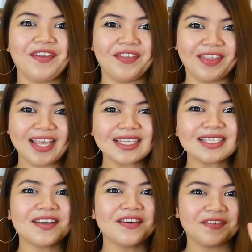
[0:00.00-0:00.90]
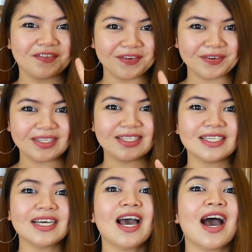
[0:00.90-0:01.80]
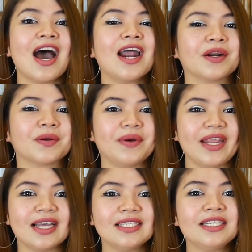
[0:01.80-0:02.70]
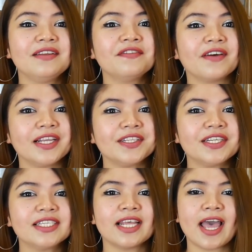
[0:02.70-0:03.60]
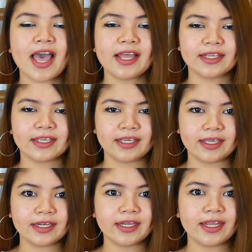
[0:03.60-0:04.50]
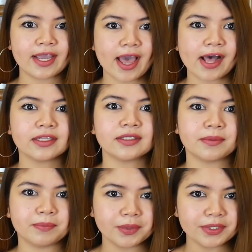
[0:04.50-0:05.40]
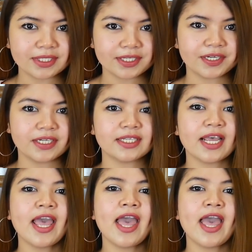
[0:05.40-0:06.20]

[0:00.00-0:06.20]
These foods are creatinine fighters and kidney health boosters.